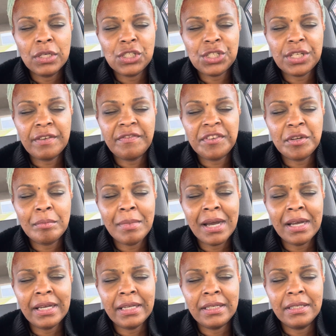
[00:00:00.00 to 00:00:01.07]
Shift your
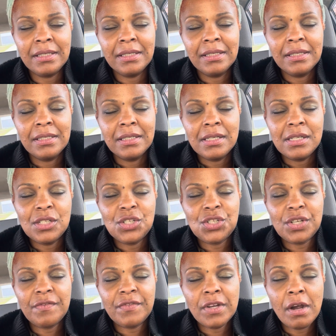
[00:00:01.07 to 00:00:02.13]
mind,
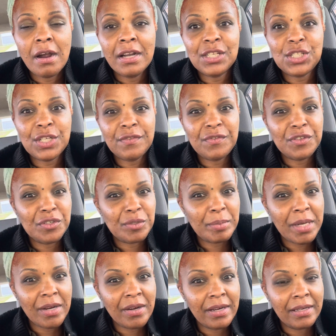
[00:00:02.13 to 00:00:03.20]
shift your heart, shift your
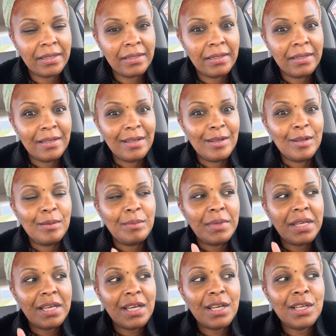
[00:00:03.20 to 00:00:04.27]
spirit,
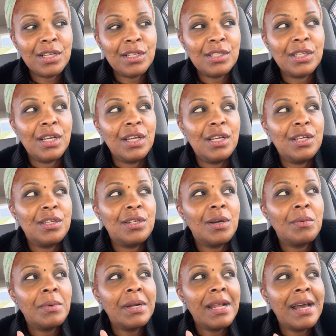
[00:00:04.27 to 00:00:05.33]
because you
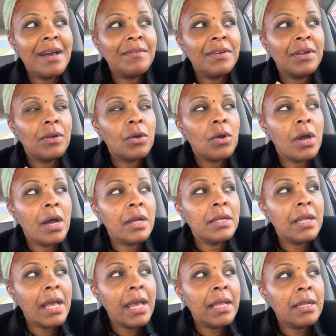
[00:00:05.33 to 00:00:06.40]
don't want to have
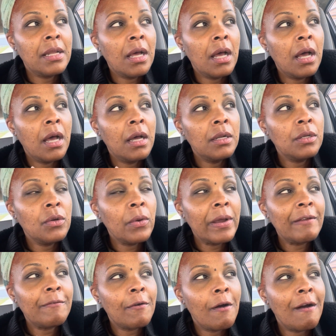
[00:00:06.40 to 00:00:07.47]
an
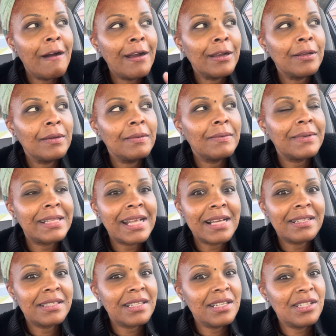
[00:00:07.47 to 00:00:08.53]
ungrateful heart when
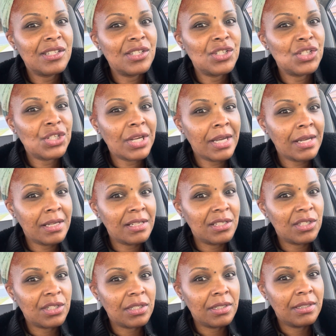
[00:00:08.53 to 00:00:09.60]
that season
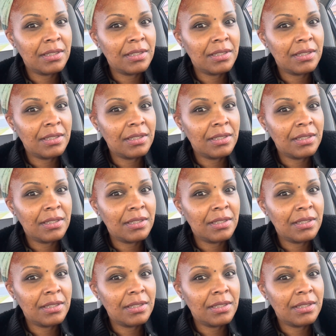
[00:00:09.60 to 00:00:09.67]
change.